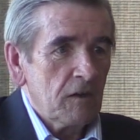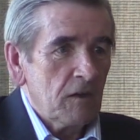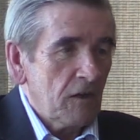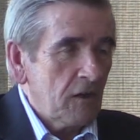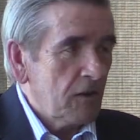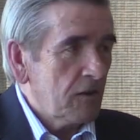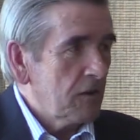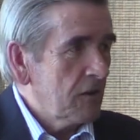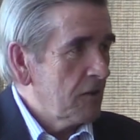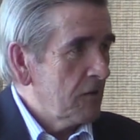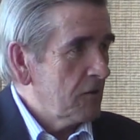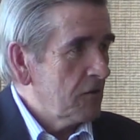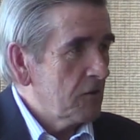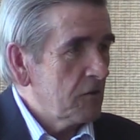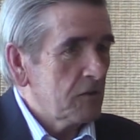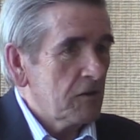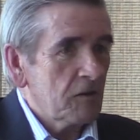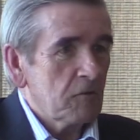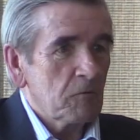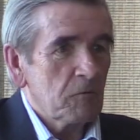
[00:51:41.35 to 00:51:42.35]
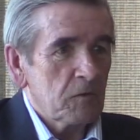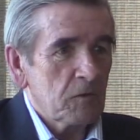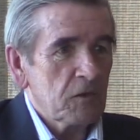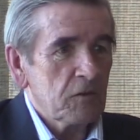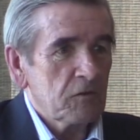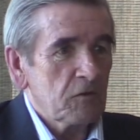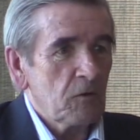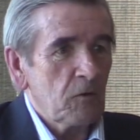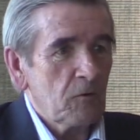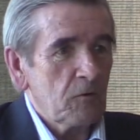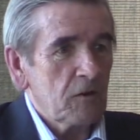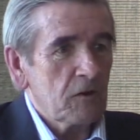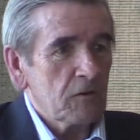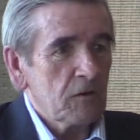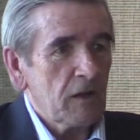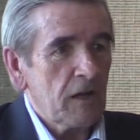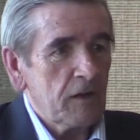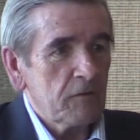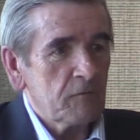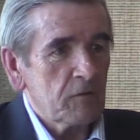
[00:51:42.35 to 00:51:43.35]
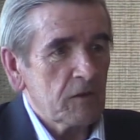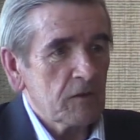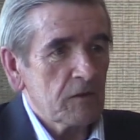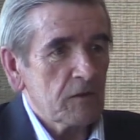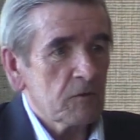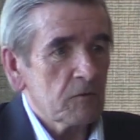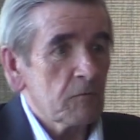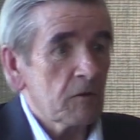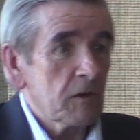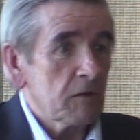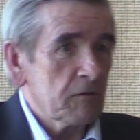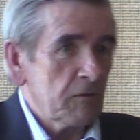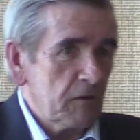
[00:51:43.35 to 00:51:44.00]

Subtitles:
and you did it with Estonia and Latvia and Lithuania.